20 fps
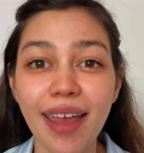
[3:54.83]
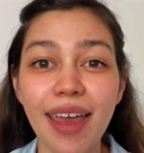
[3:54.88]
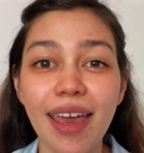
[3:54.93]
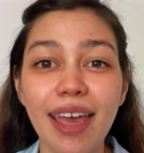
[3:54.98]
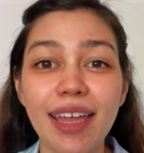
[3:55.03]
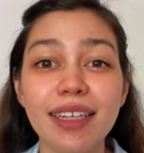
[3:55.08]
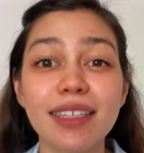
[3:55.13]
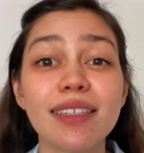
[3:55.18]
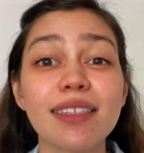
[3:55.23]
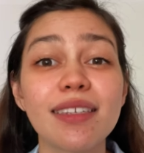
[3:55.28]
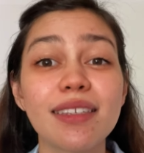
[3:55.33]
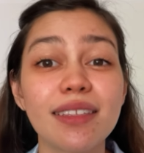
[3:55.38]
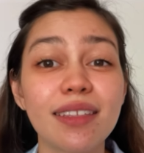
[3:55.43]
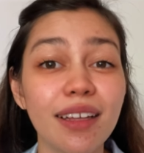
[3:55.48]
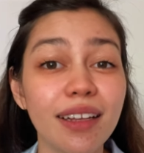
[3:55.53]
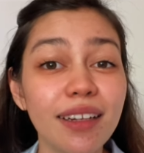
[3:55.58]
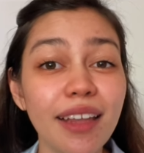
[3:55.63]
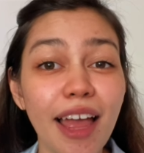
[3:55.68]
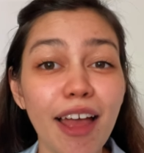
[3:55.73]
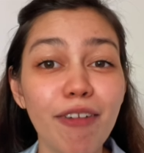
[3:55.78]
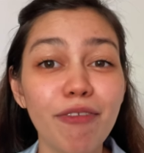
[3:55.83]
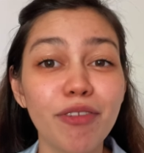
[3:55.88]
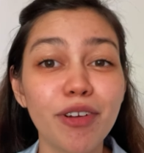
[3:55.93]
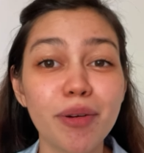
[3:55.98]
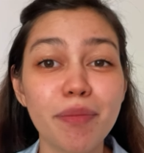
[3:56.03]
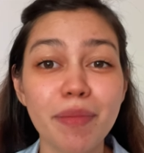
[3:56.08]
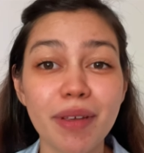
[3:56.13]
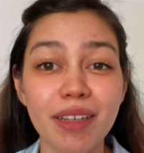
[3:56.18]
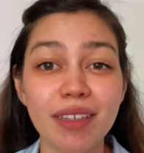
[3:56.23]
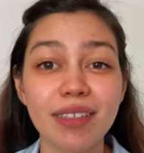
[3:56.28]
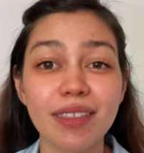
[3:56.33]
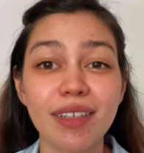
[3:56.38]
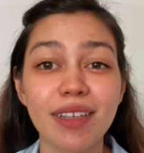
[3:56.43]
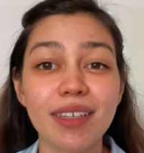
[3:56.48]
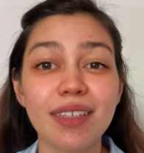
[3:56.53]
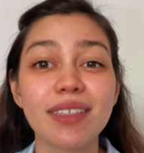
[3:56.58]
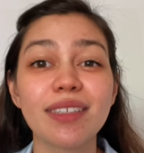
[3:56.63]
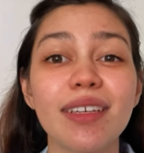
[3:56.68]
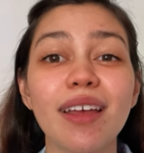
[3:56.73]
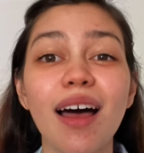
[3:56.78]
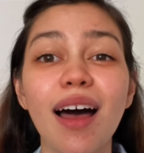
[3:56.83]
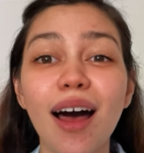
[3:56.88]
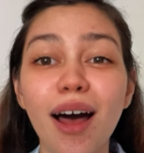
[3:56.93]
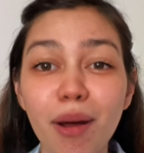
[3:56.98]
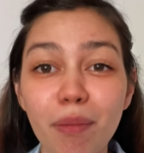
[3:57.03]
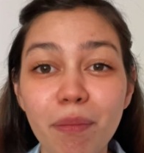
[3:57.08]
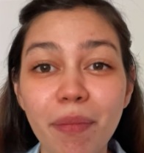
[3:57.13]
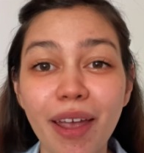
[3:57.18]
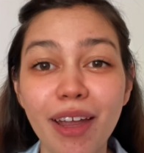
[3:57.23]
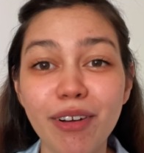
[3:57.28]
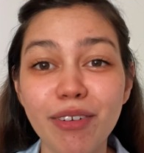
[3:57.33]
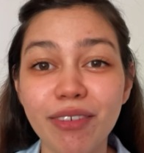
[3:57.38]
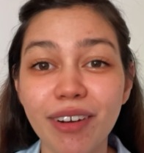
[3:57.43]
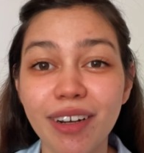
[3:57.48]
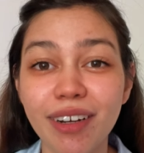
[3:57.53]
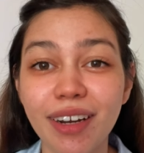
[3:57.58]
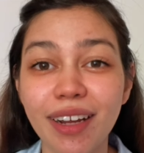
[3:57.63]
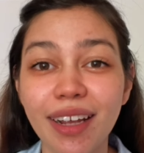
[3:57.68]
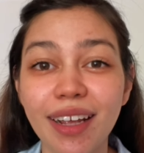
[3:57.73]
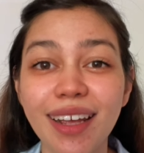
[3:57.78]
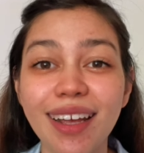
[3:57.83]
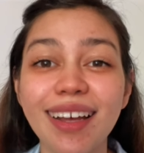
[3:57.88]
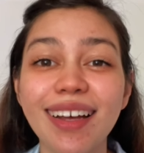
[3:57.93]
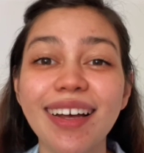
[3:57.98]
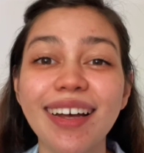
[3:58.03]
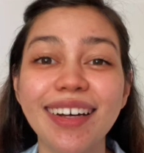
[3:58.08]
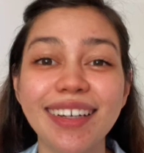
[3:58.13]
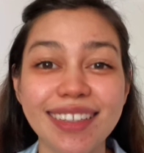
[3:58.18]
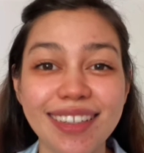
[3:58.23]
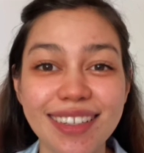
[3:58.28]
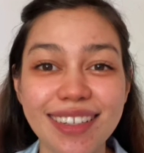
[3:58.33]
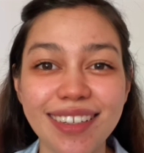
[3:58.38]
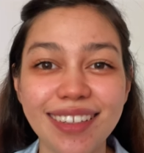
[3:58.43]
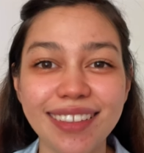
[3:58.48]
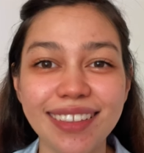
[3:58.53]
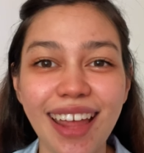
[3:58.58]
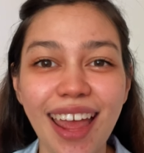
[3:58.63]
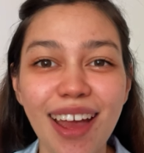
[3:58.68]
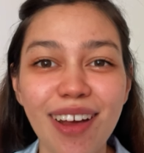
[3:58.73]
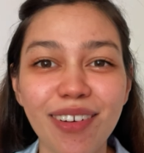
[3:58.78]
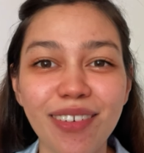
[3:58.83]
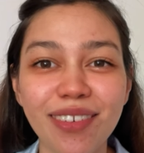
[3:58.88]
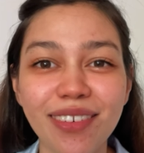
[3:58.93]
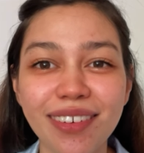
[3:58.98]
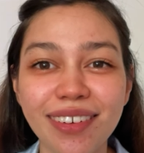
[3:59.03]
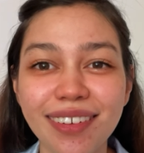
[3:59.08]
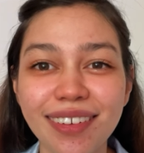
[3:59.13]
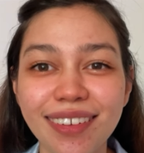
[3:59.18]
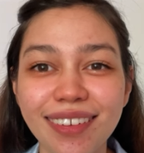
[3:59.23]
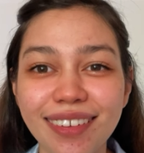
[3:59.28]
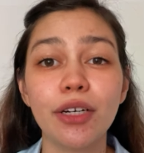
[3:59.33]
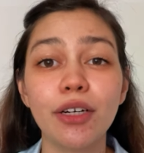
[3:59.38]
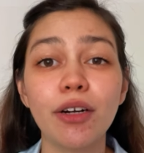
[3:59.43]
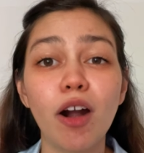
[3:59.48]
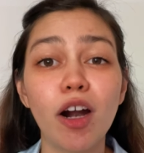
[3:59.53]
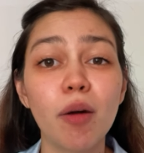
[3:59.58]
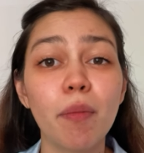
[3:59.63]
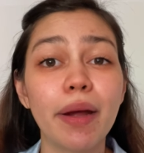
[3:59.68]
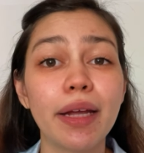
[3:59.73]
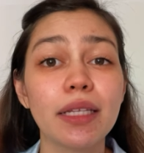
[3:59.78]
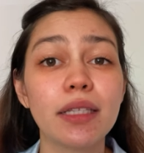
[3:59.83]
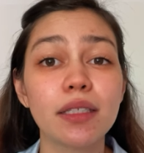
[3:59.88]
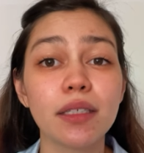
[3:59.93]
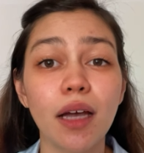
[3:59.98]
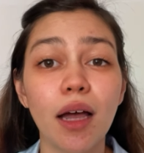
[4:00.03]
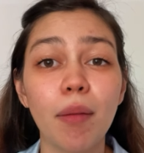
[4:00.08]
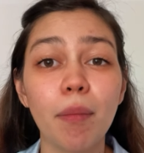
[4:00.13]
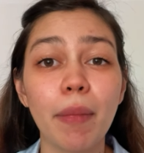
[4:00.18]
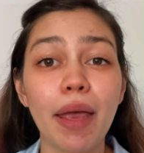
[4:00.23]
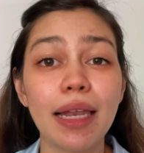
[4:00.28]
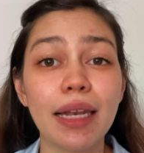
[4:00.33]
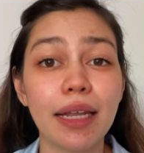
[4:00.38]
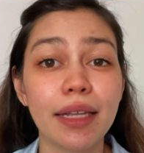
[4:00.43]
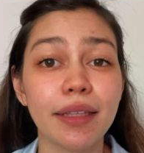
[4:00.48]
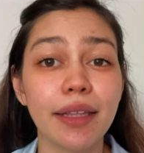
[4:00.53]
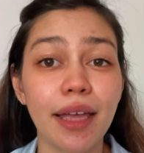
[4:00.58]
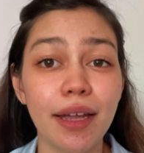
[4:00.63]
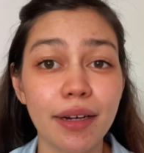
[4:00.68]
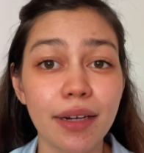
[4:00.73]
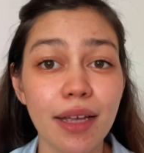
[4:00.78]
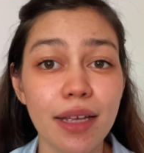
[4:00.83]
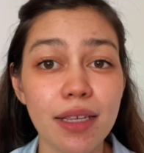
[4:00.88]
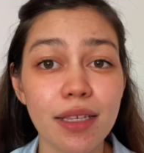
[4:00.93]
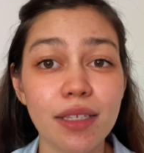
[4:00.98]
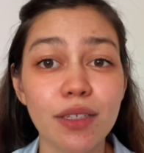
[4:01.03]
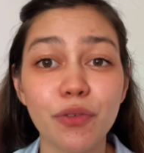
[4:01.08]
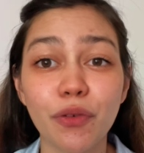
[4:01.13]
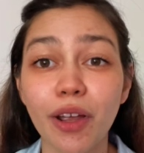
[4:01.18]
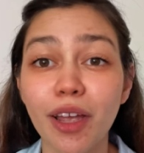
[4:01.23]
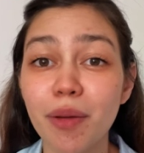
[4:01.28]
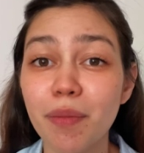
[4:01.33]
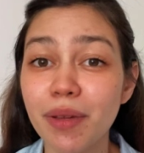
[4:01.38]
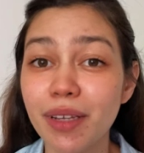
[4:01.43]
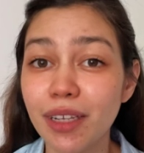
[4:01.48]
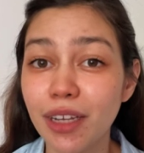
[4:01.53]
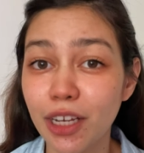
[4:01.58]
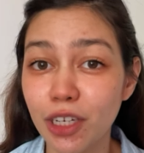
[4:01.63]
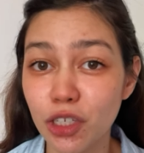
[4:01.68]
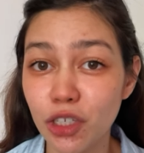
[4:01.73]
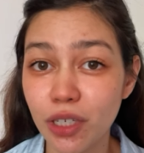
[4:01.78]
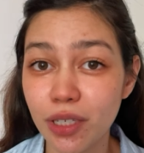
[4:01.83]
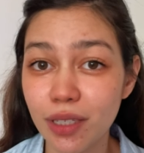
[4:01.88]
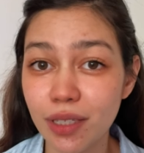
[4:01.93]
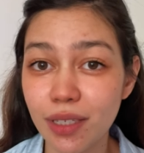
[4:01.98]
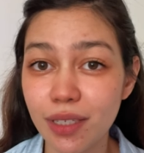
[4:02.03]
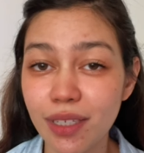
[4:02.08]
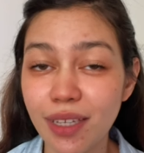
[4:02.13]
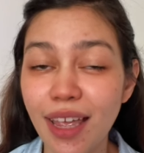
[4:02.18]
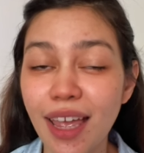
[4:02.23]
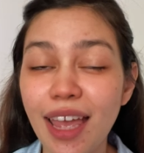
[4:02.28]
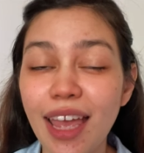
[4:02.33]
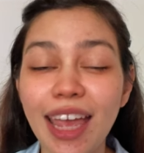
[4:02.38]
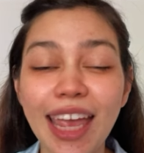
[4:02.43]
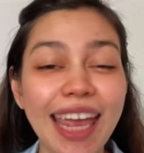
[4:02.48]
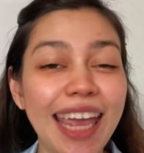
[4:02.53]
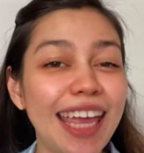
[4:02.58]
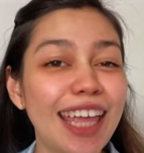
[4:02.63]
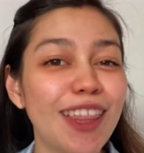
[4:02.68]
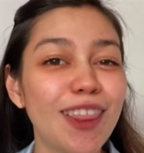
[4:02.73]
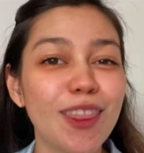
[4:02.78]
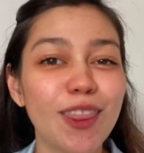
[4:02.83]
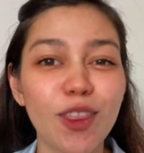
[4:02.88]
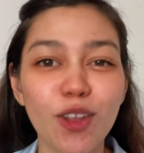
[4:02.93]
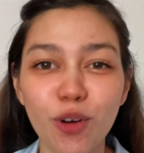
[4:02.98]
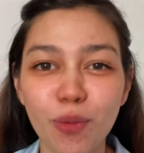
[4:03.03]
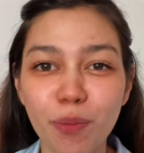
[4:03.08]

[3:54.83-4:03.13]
and still have their business up and running until now. Here are my top Heladerias recommendations in no